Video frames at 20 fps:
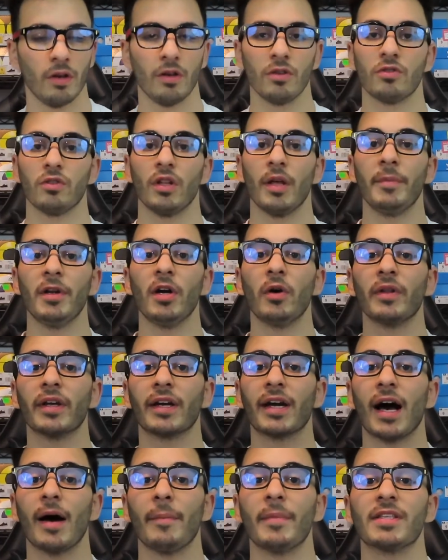So let me know in the
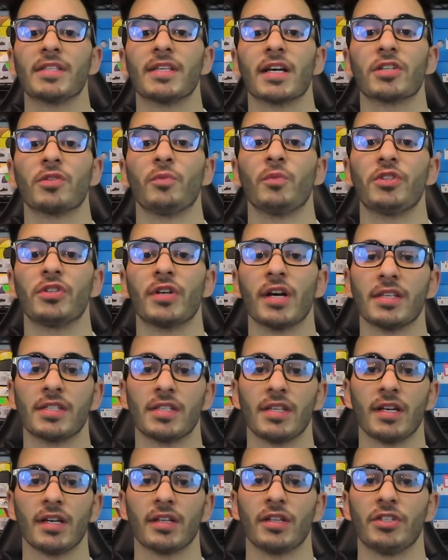comment section what you guys
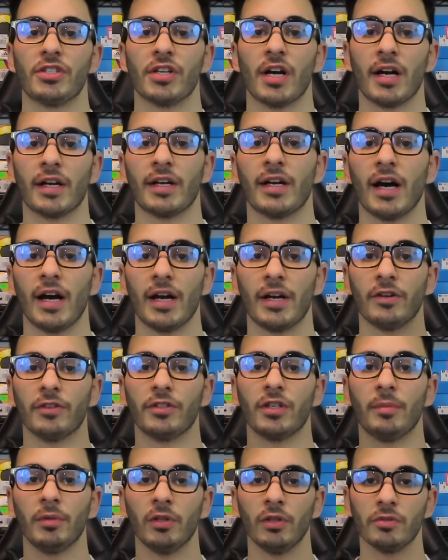think of the John Geiger
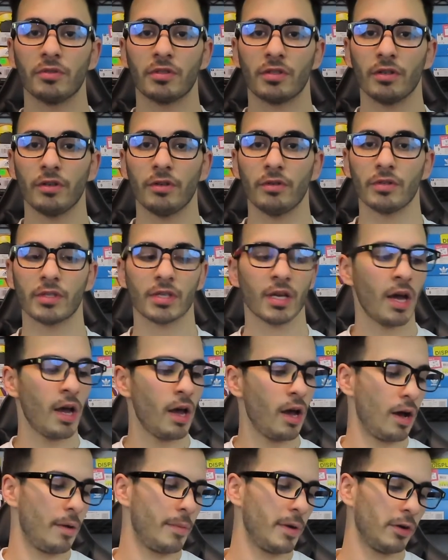002s.
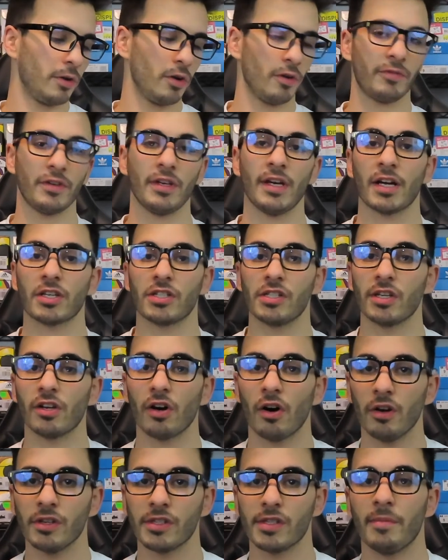I don't know if he actually
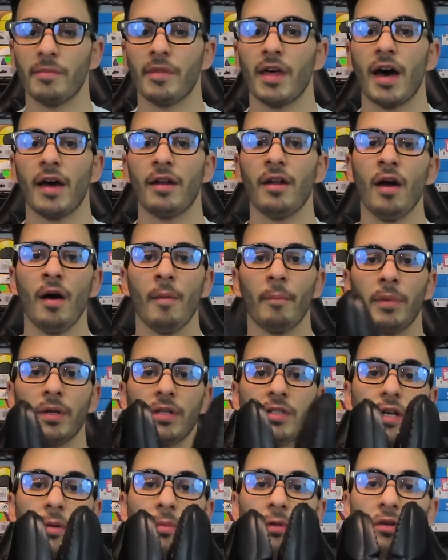calls them that,
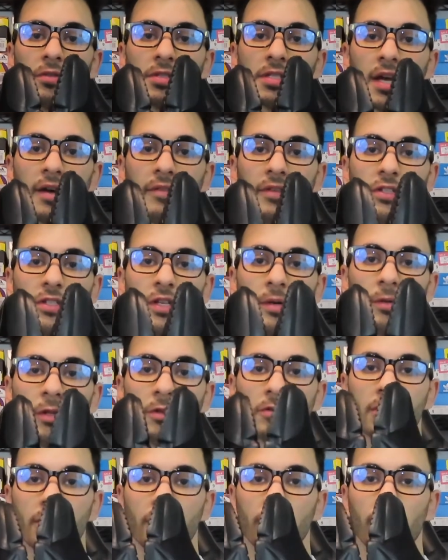but 007,
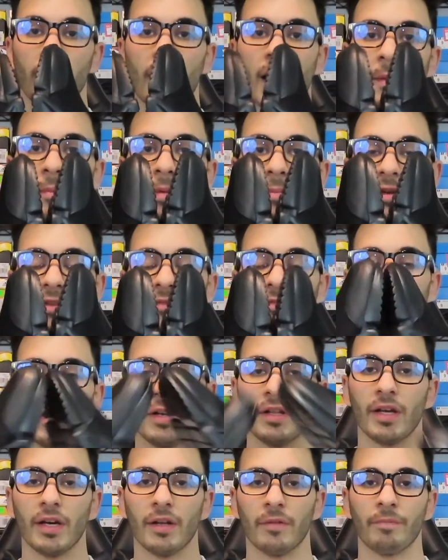002, I'm a big fan
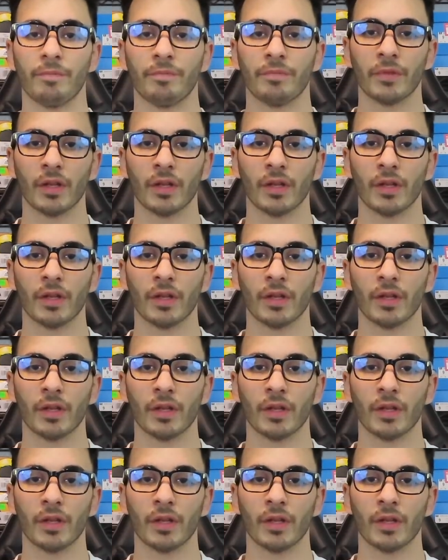of that.